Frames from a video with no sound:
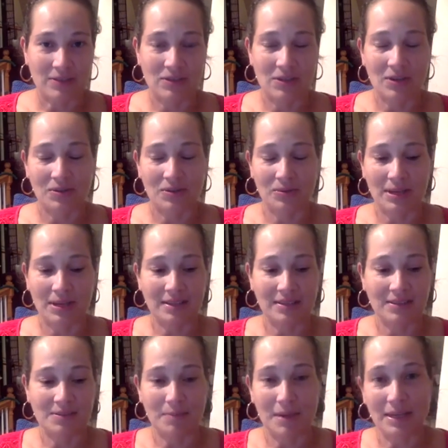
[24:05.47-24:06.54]
So
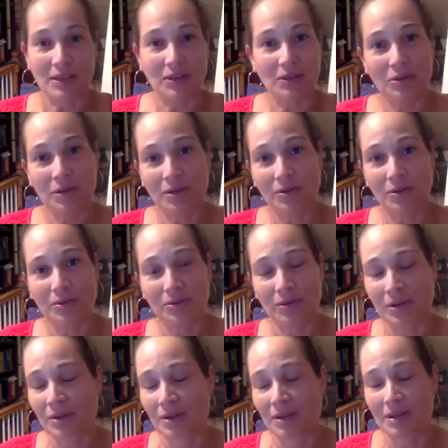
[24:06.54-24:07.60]
it's making your
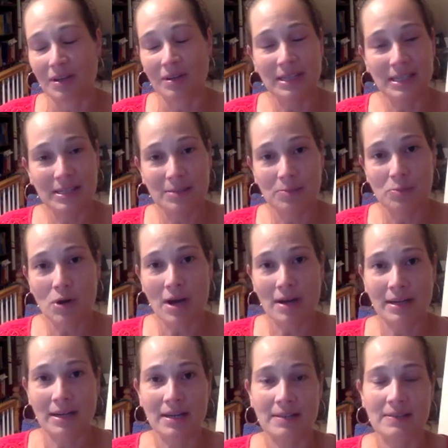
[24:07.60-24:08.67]
own cleaning
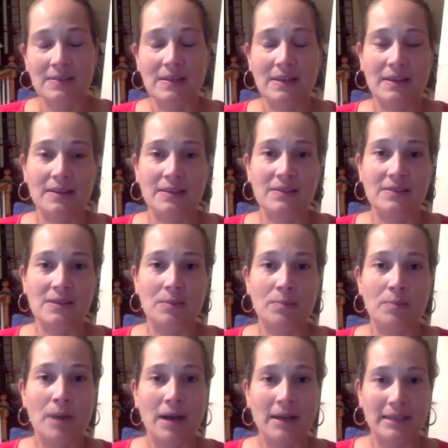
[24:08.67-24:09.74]
products, it's
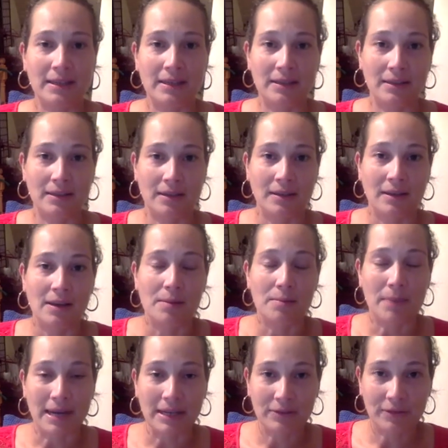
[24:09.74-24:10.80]
buying
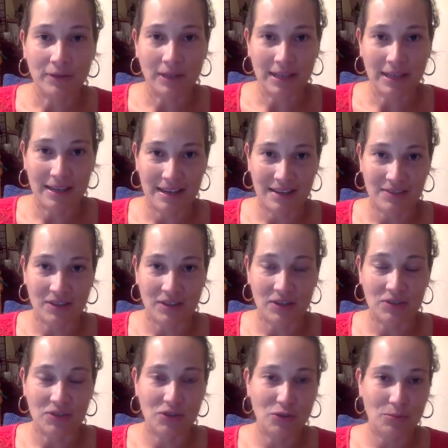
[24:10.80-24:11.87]
mindfully as a
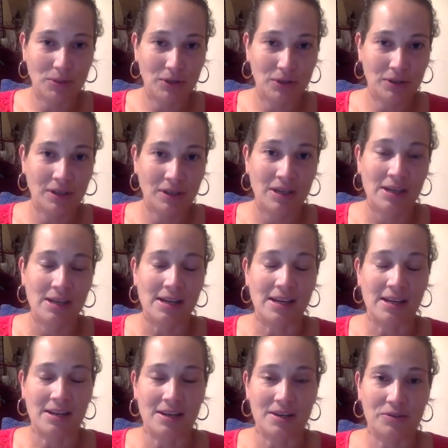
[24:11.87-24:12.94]
consumer
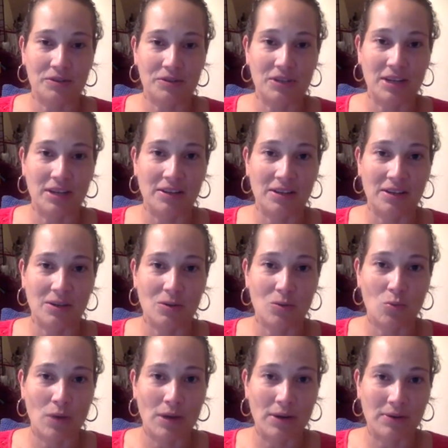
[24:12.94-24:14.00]
and understanding
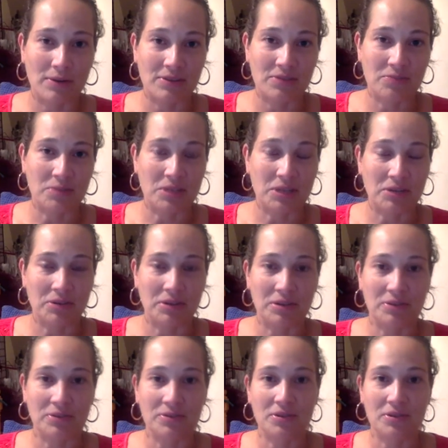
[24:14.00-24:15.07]
where these
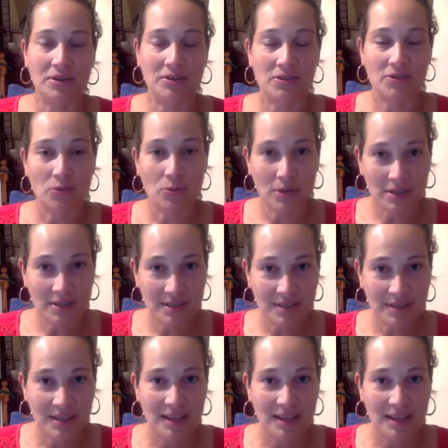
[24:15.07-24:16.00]
materials are sourced